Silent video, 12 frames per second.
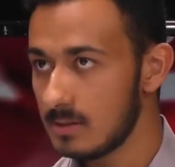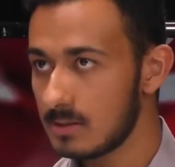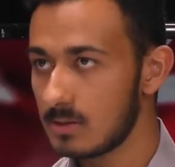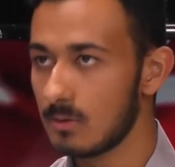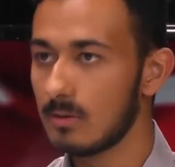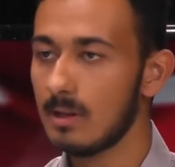
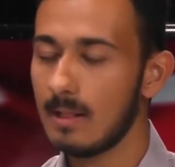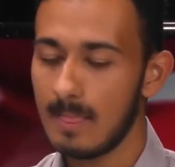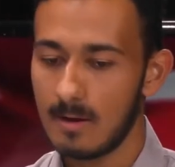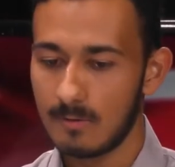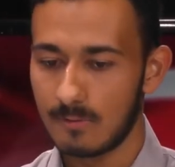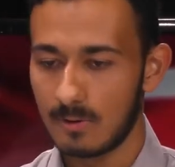So
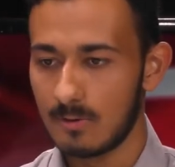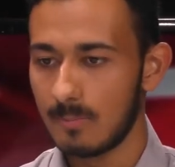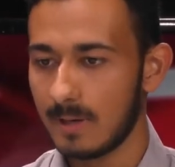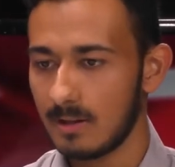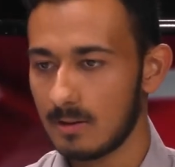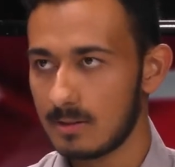for the
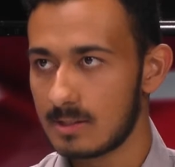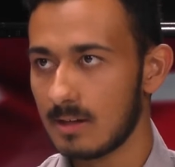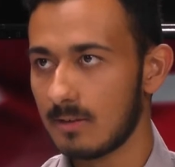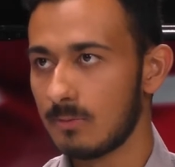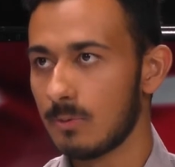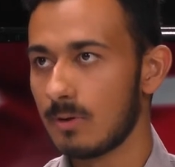pilots
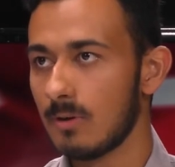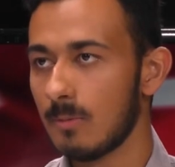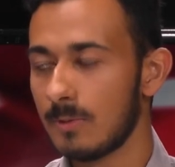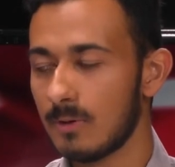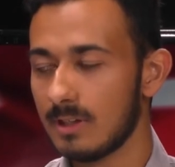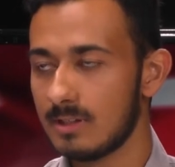that were
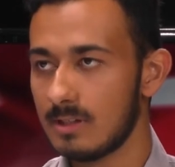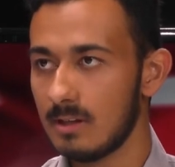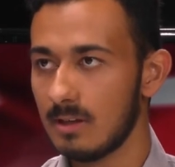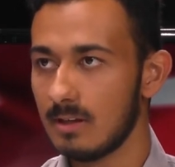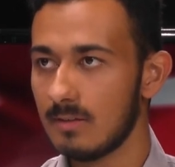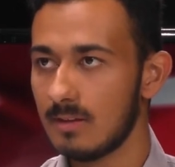
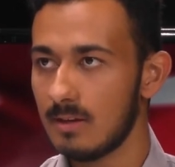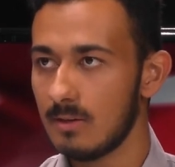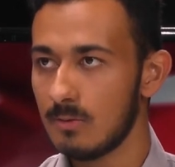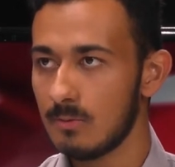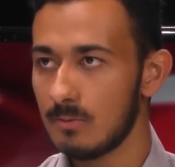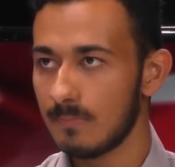operating in the
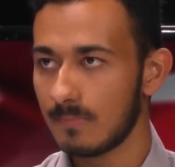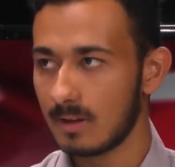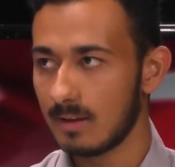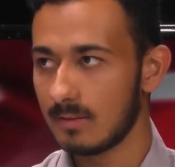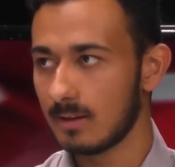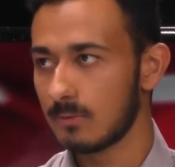EU
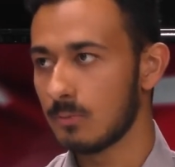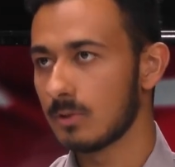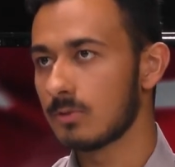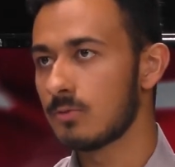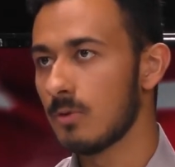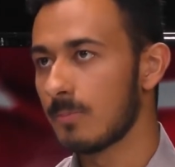and that
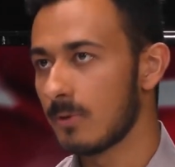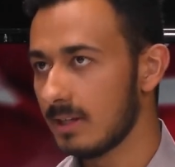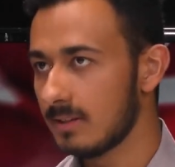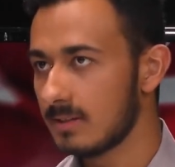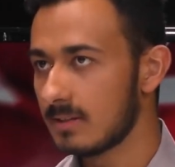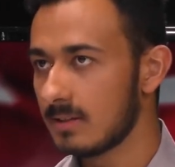want to
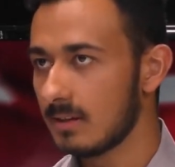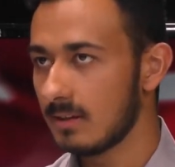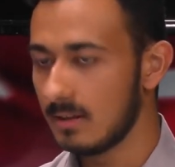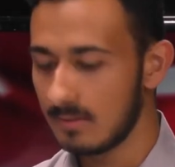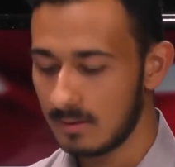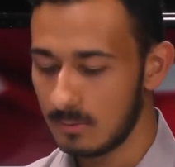operate
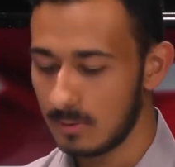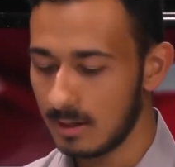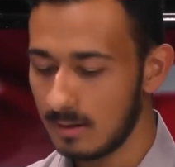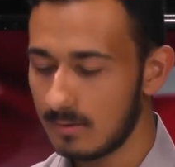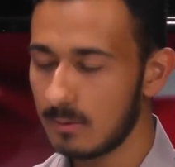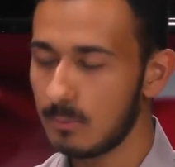in the UK, they